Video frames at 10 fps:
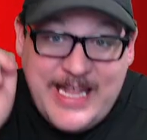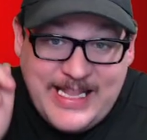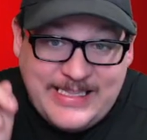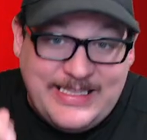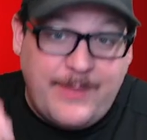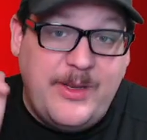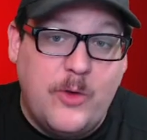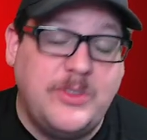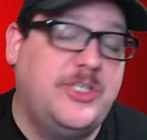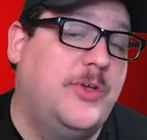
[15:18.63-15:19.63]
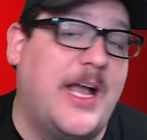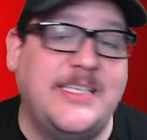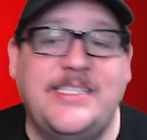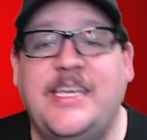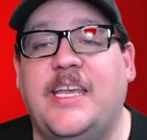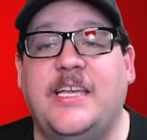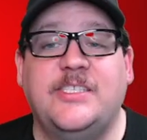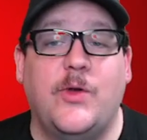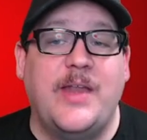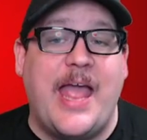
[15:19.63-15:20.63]
Let me know what you guys think is
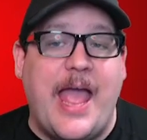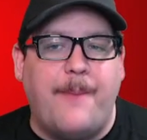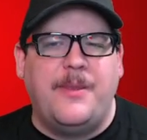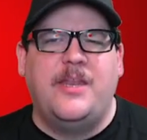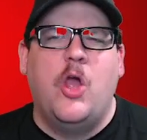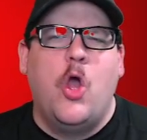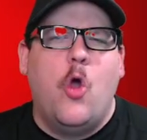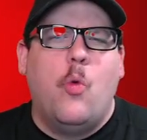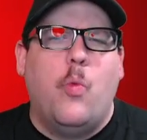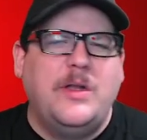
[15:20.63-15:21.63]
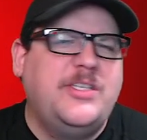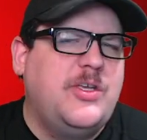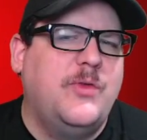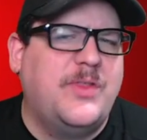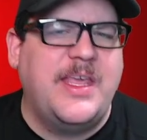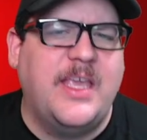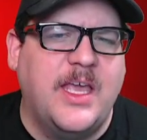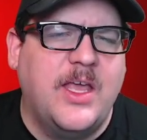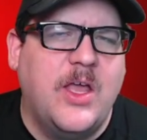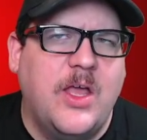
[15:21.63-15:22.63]
going to happen. What do you think
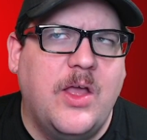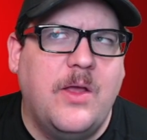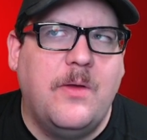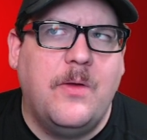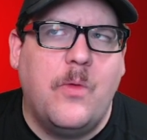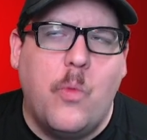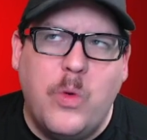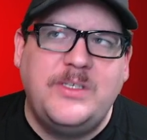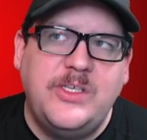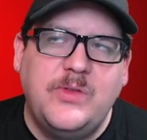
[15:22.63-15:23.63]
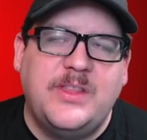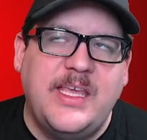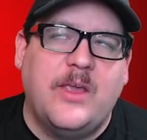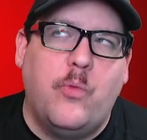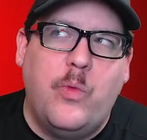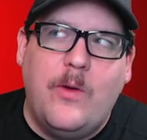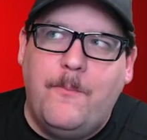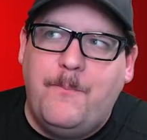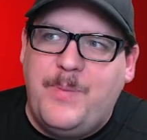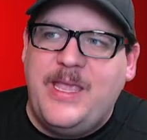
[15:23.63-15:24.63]
will
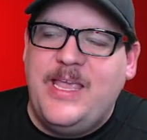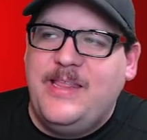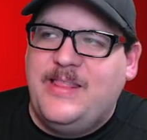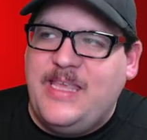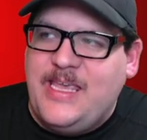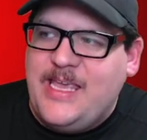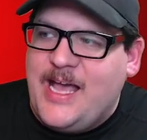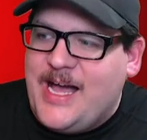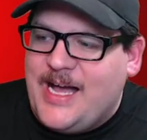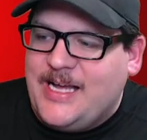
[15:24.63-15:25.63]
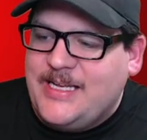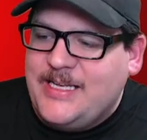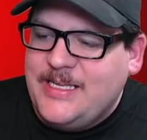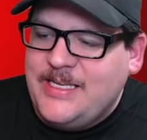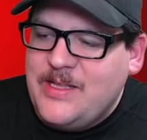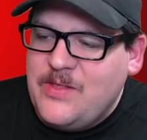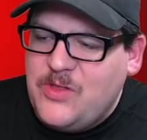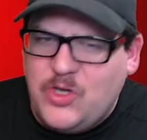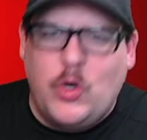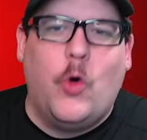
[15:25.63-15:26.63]
be the
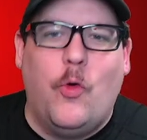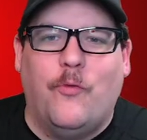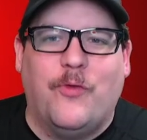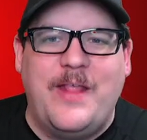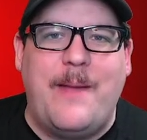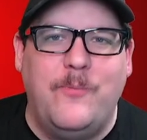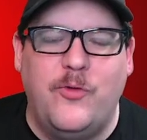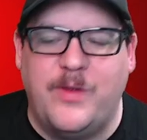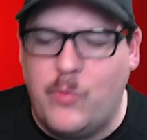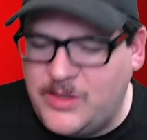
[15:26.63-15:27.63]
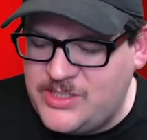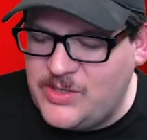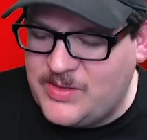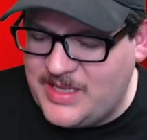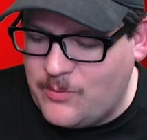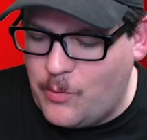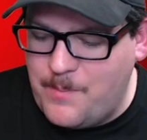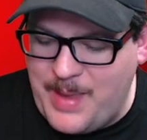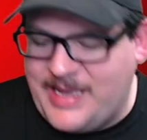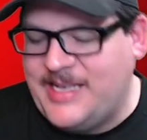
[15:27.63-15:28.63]
goal for that movie? What do you think will
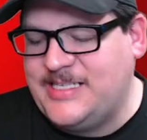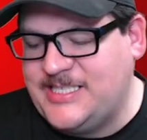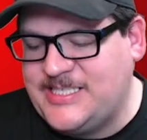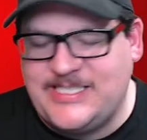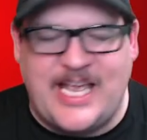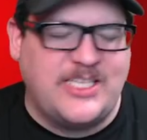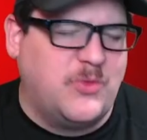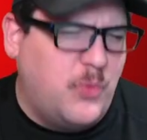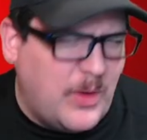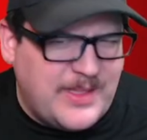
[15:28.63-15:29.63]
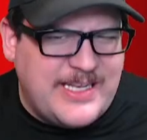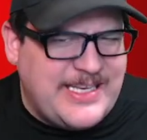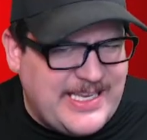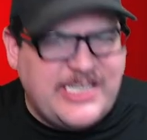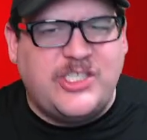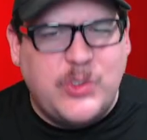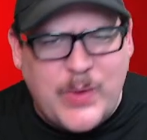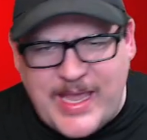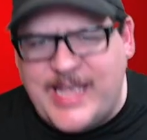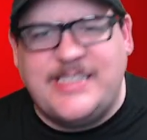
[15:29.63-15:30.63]
make it a success? Will it need to
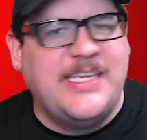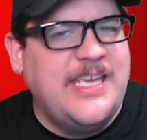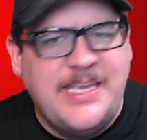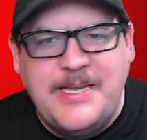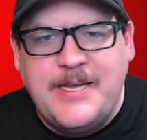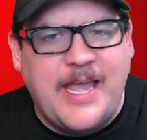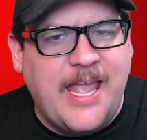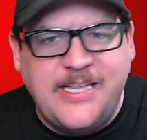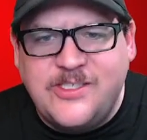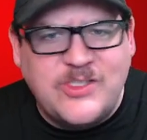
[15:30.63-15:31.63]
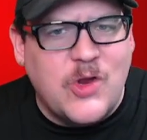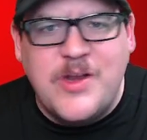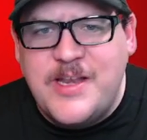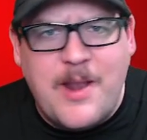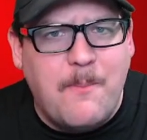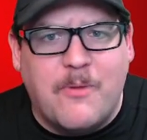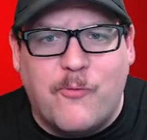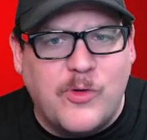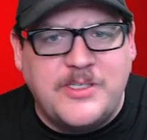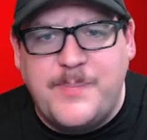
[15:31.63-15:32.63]
hit a certain number
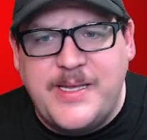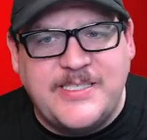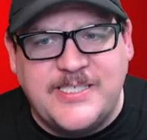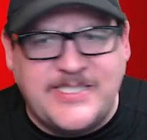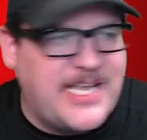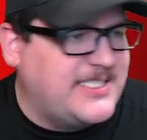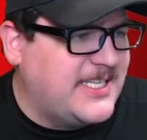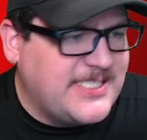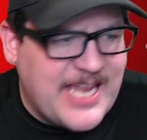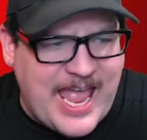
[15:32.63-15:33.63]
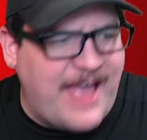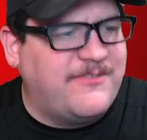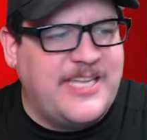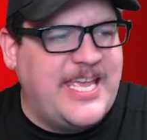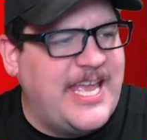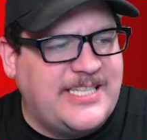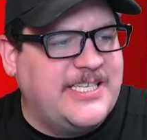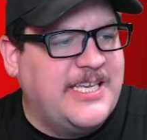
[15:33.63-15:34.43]
for it to be a success? Does it have to hit